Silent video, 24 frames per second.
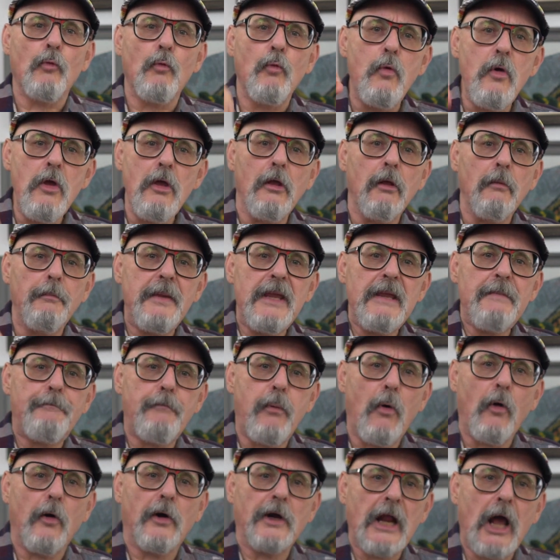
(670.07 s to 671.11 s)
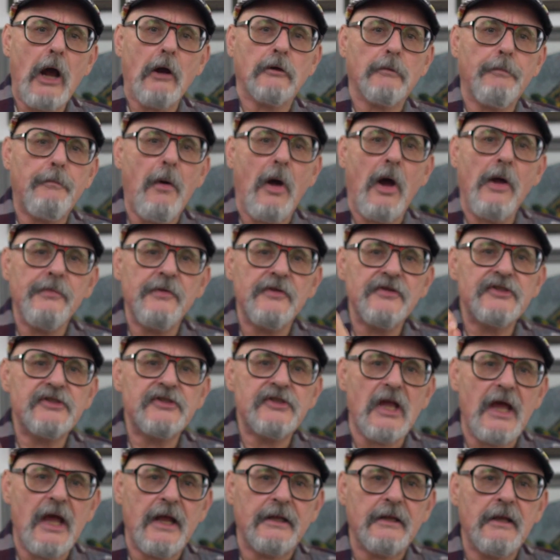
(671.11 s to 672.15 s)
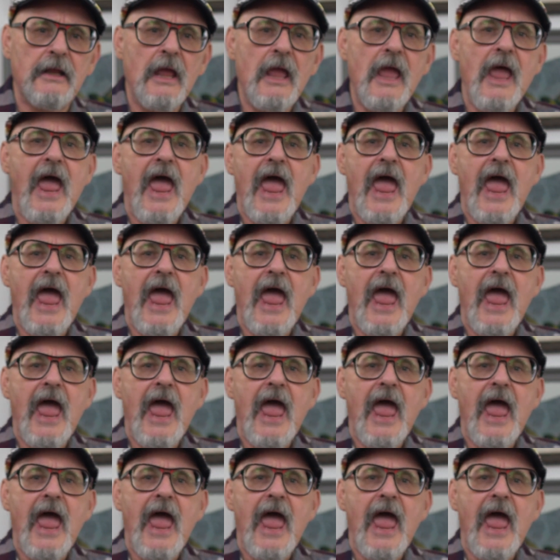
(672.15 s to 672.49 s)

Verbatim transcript: will be poured out upon the sun,